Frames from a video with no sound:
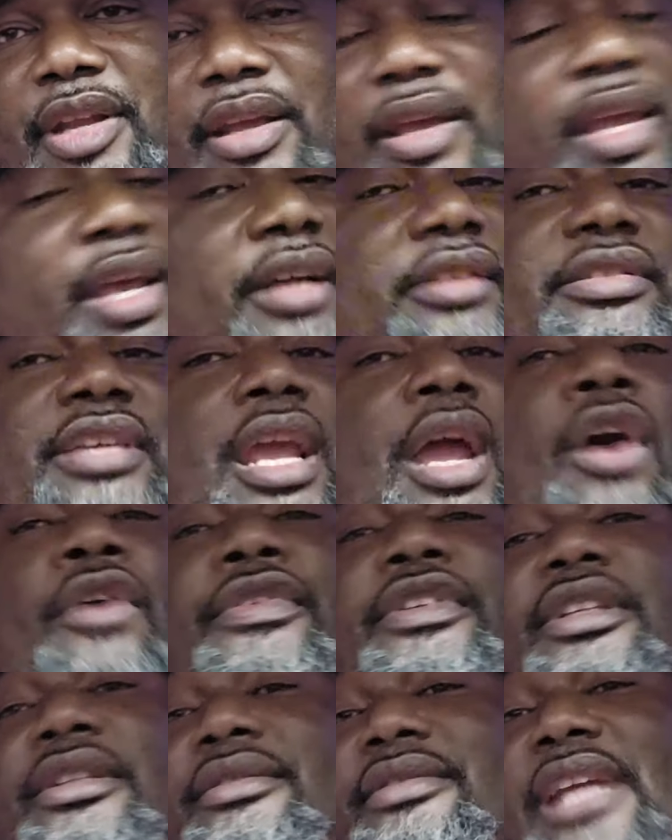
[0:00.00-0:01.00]
LT
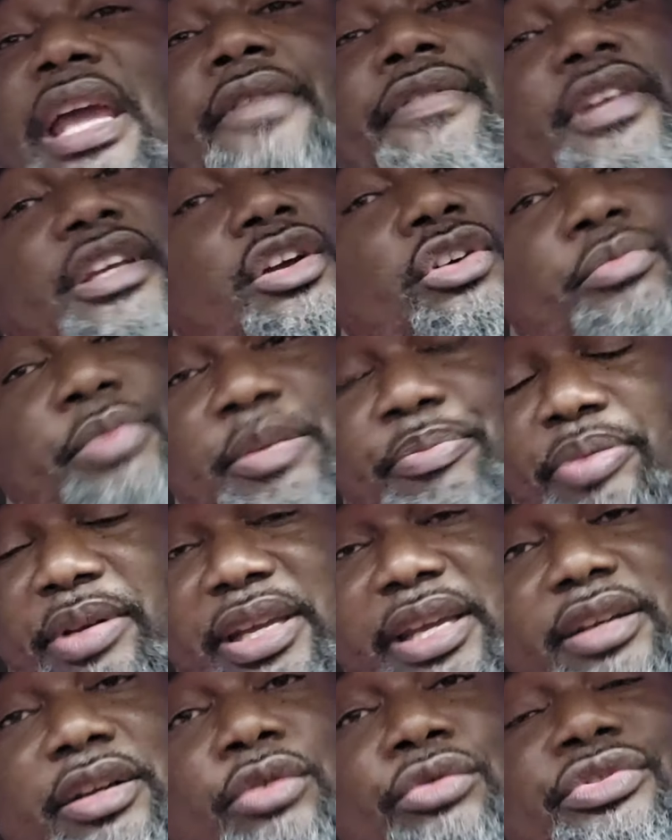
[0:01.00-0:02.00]
Overton definitely going to be
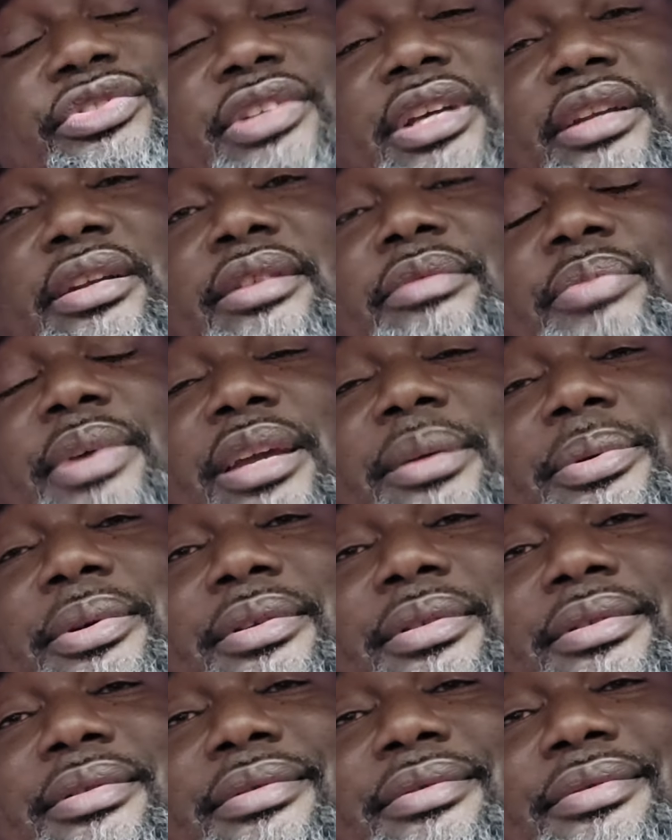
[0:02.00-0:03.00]
playing on Sunday, baby.
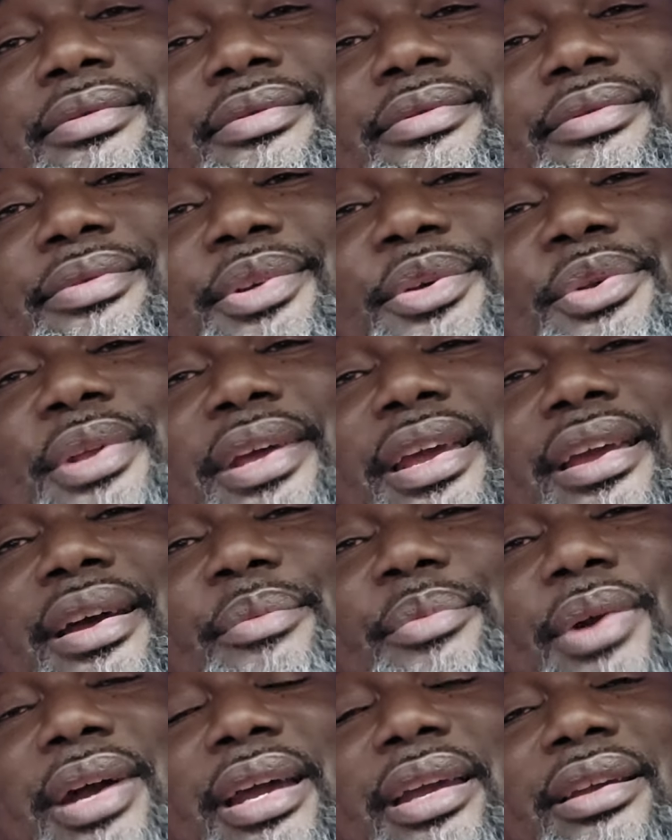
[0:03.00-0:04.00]
You
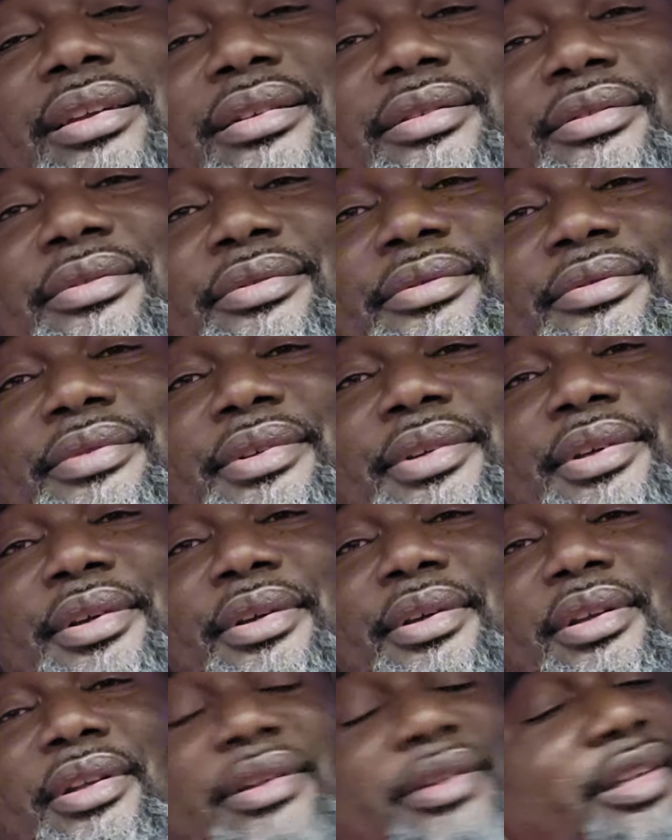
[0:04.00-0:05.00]
damn right.
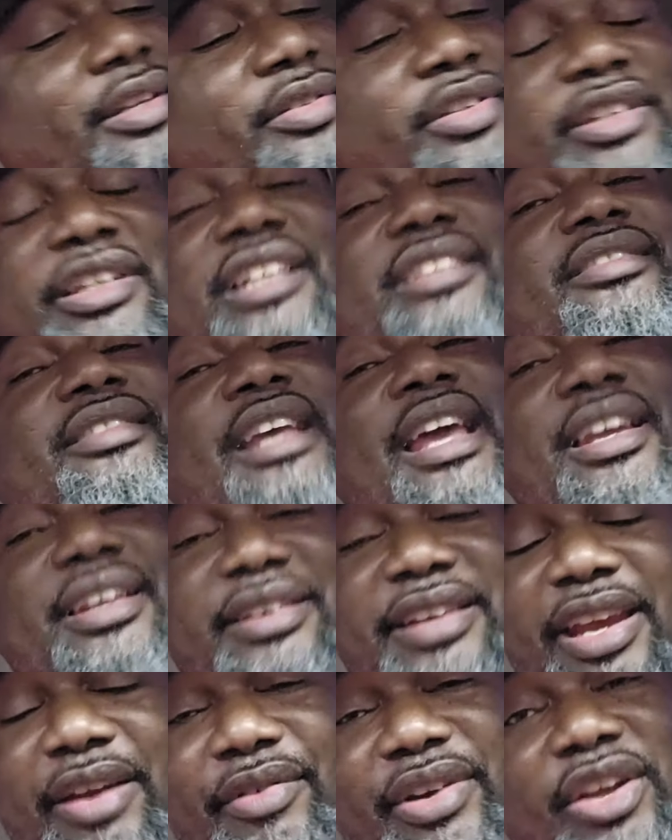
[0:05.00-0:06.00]
This
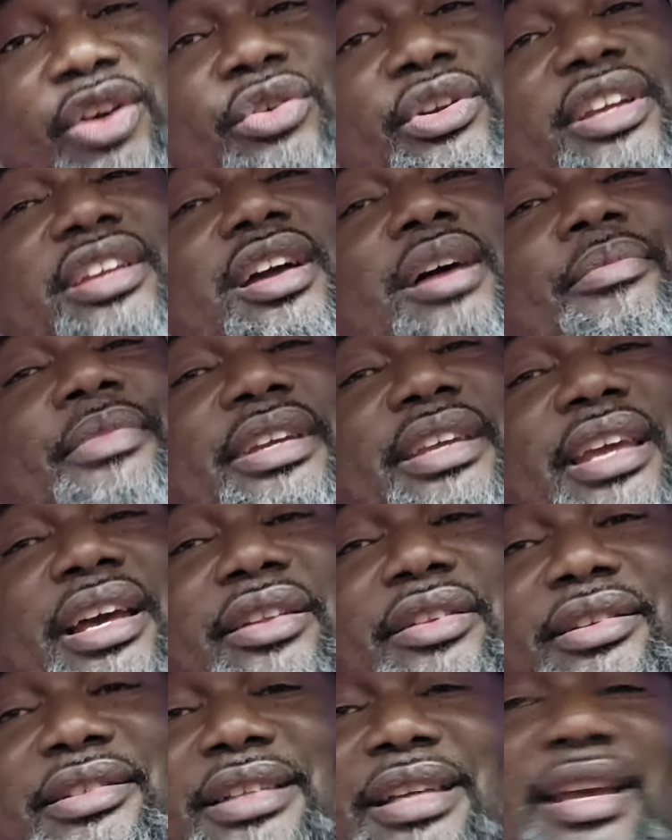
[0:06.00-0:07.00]
secondary going to come
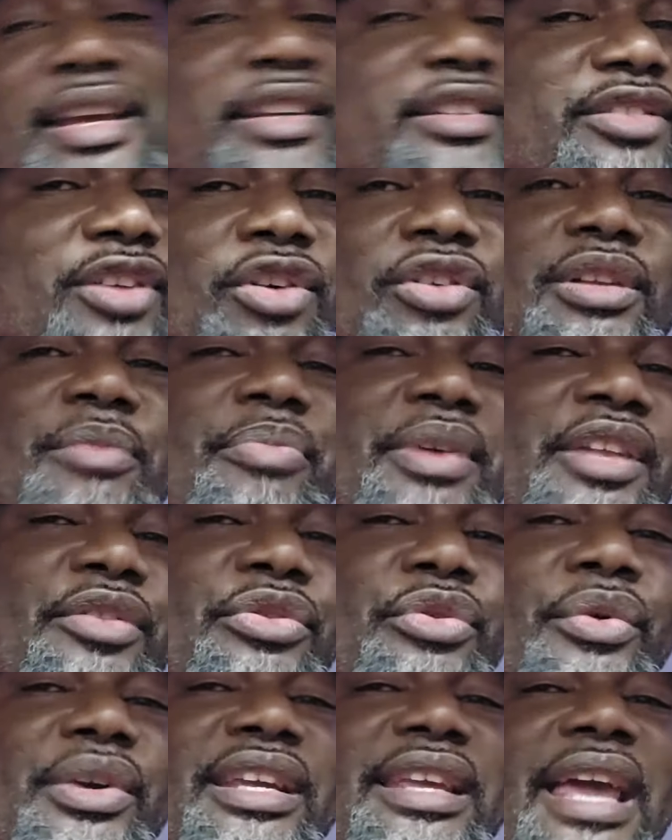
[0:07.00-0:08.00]
together. It's only been
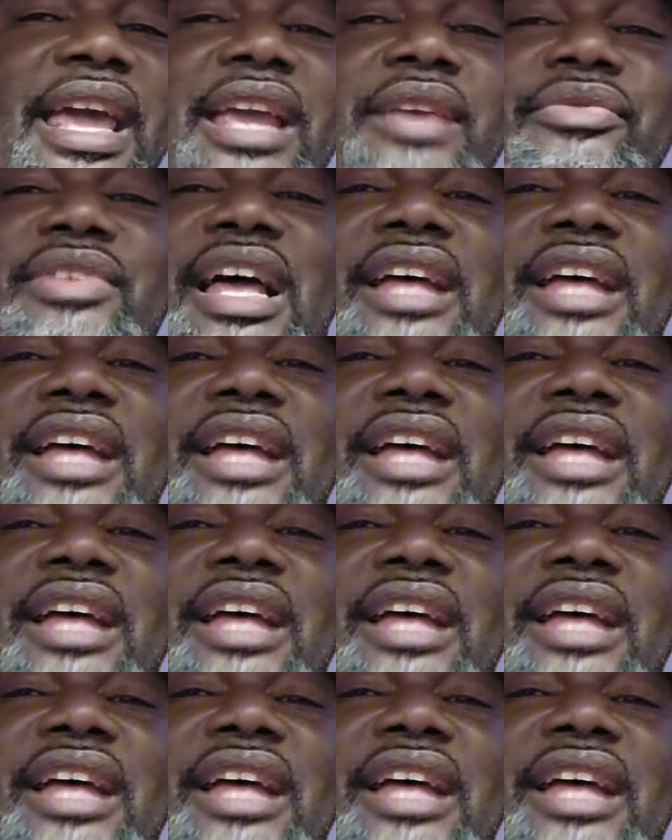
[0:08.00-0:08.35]
3 games.